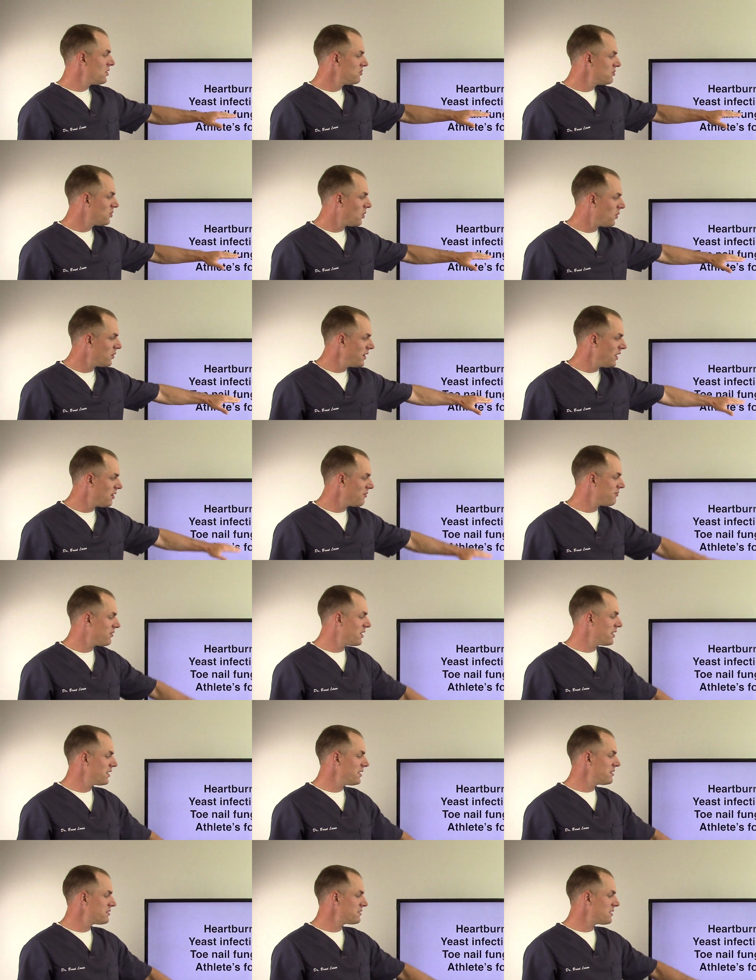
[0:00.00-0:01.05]
toenail
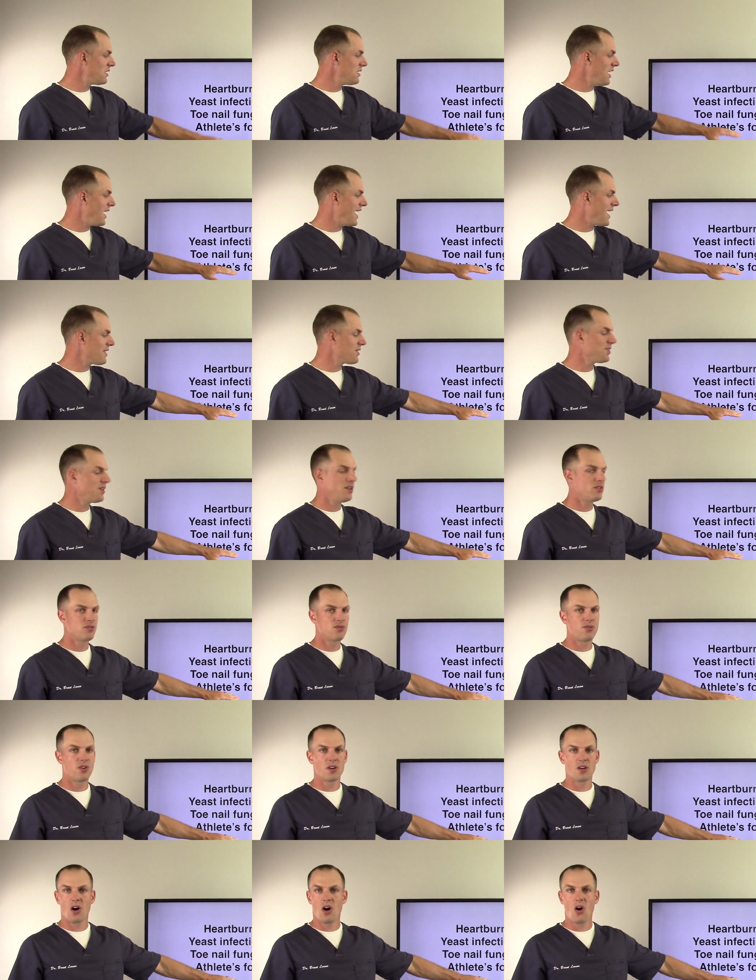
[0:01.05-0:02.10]
fungus, and athlete's
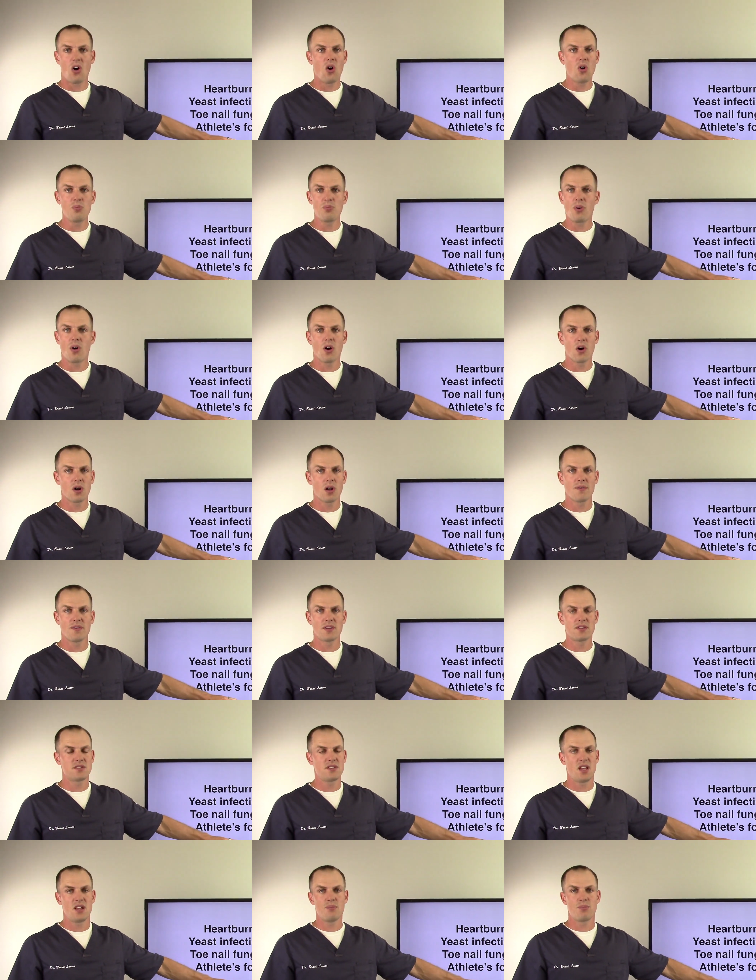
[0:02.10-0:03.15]
foot, all part of the
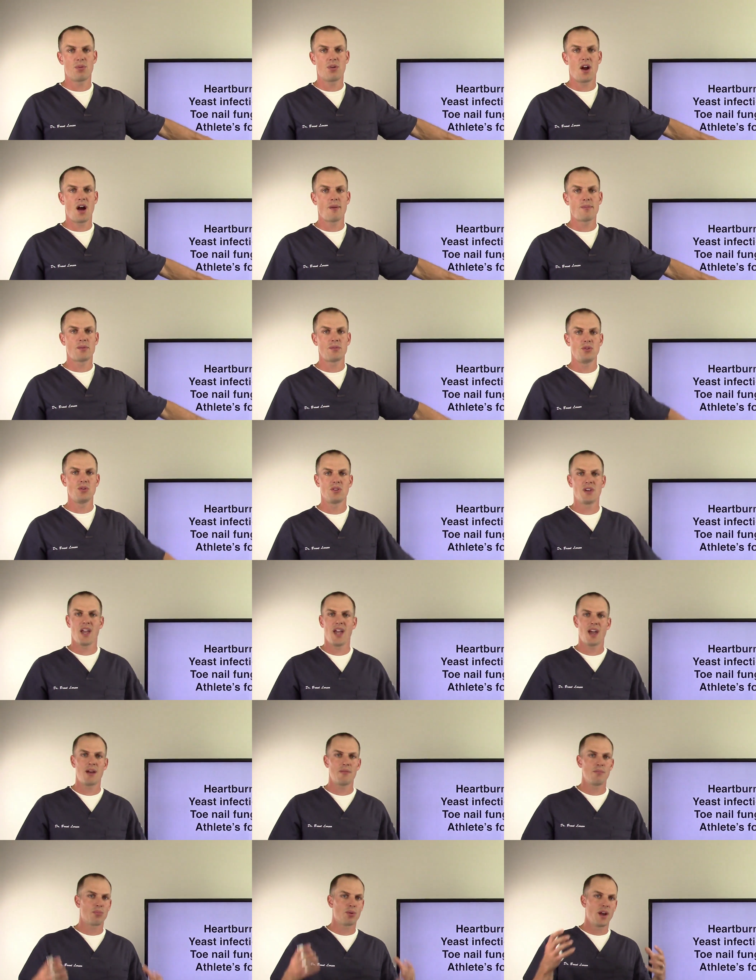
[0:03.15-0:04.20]
same problem. You
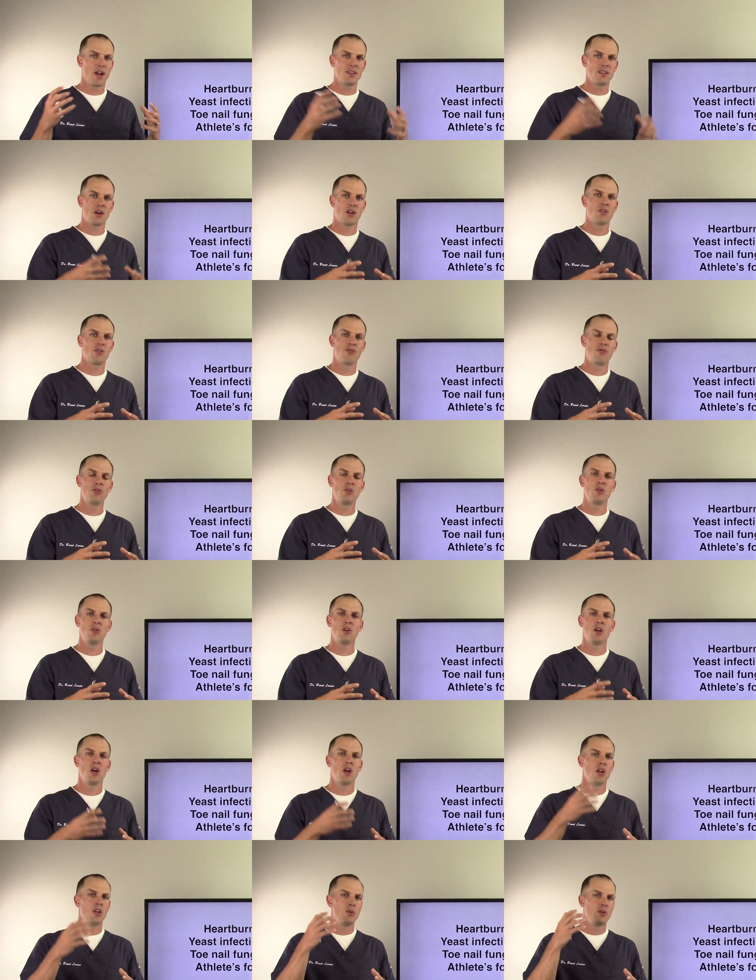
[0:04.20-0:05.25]
can't break down the food,
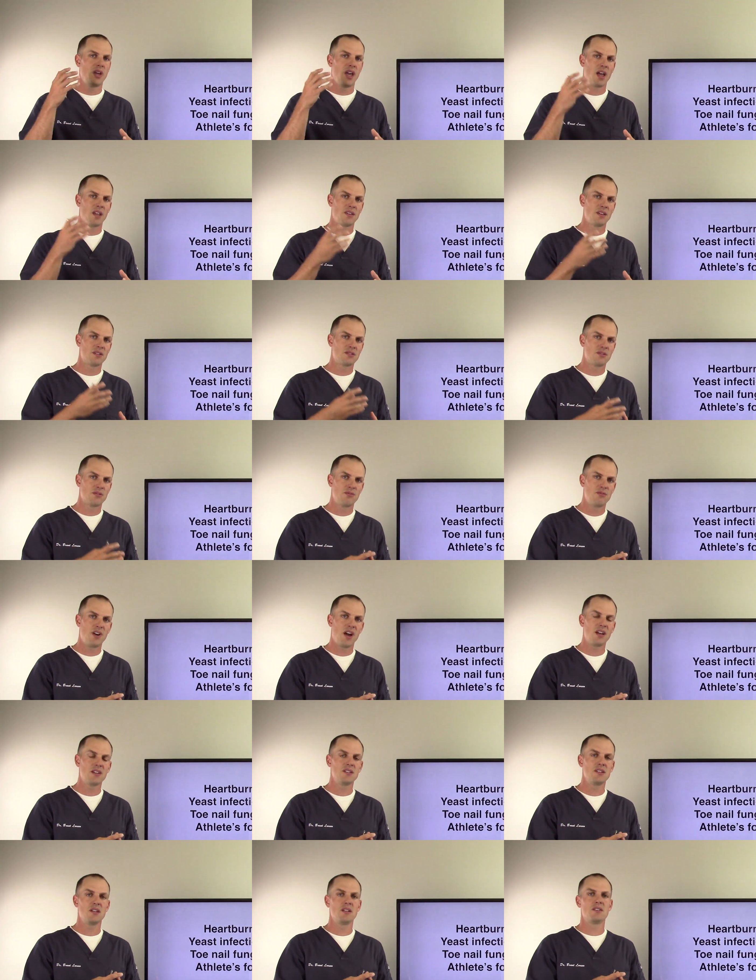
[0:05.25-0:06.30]
you can't
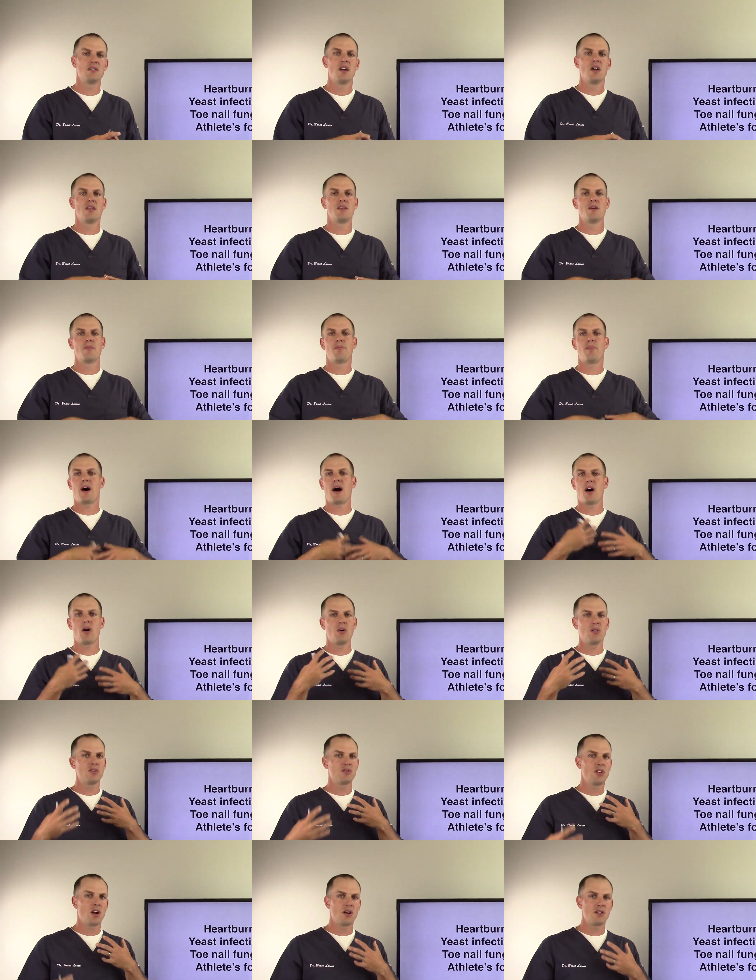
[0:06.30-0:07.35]
disinfect it, the bowel
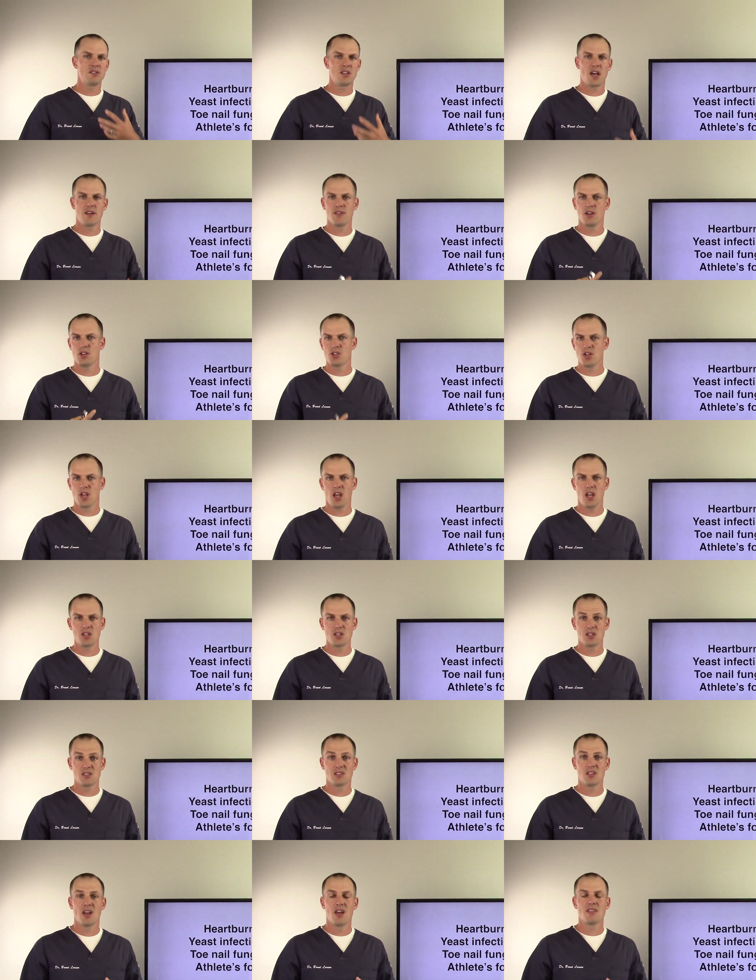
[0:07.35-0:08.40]
starts having
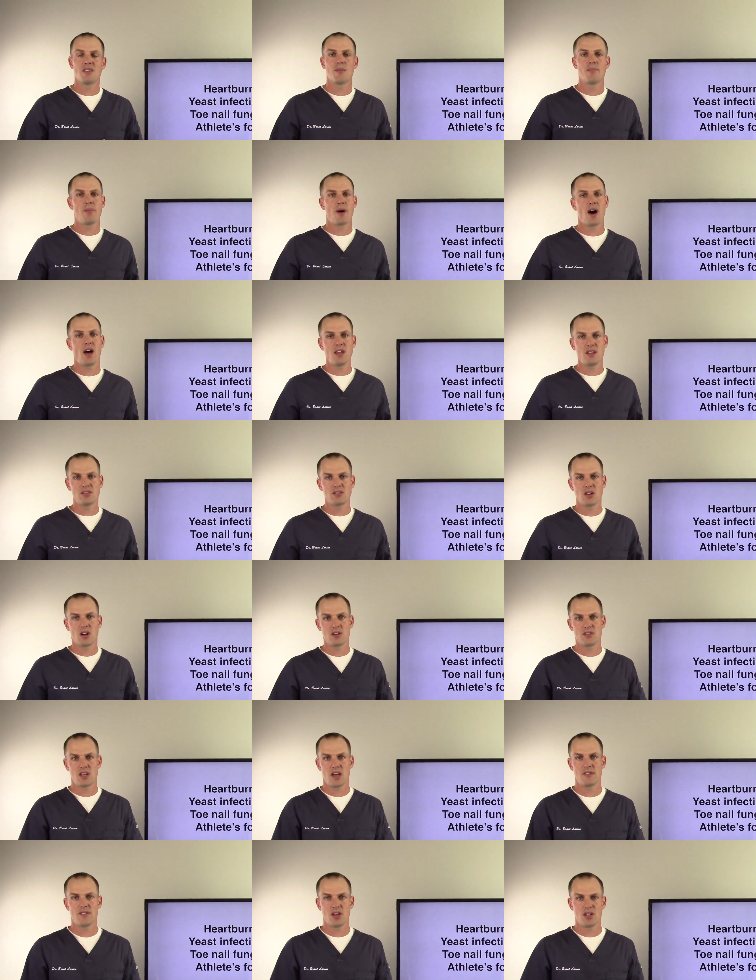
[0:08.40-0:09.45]
changes, the body starts
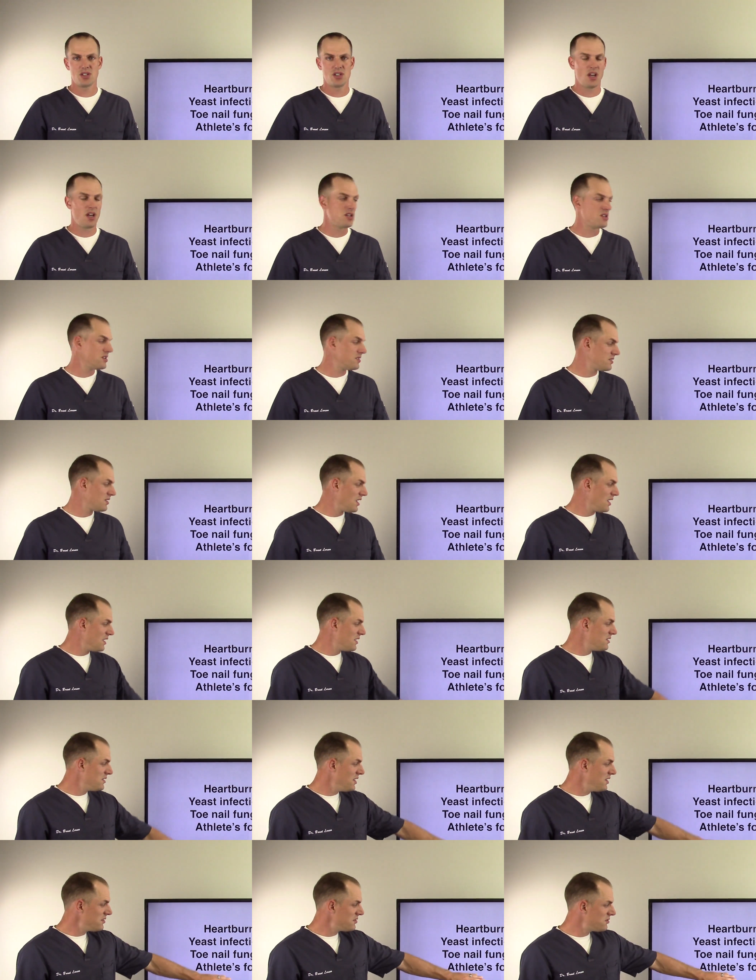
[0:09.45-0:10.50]
having changes.
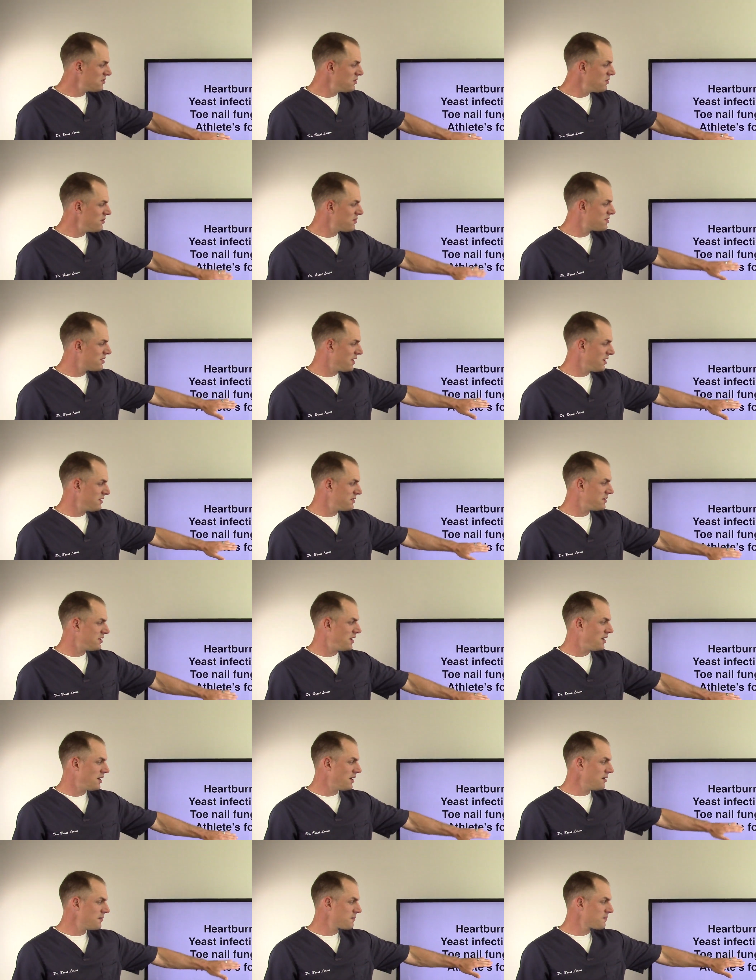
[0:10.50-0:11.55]
These two things
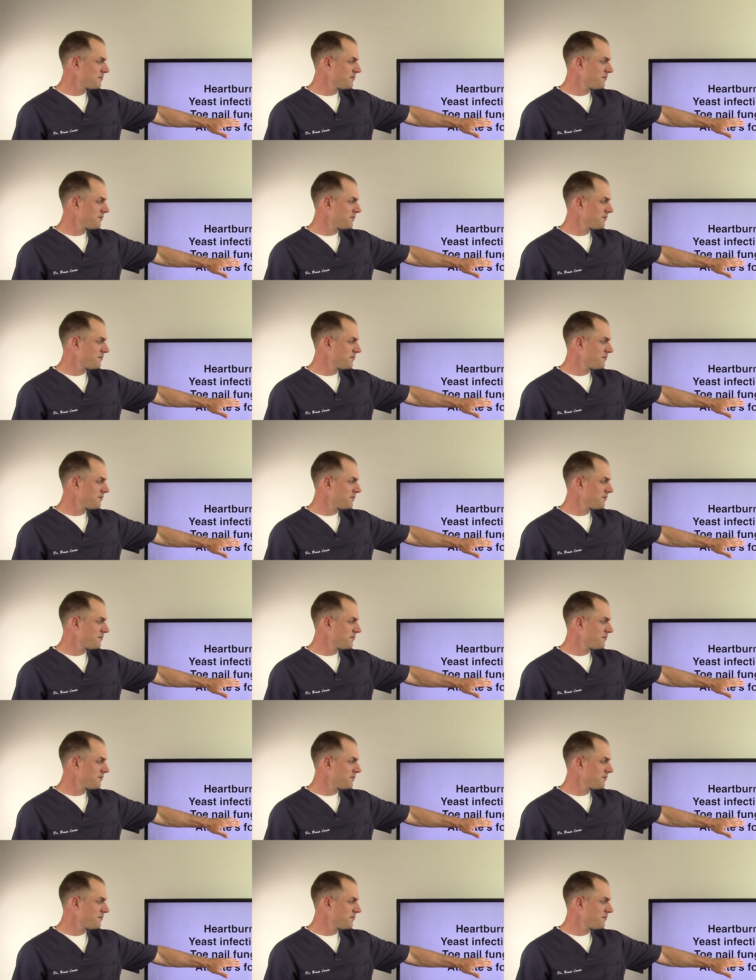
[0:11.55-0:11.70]
here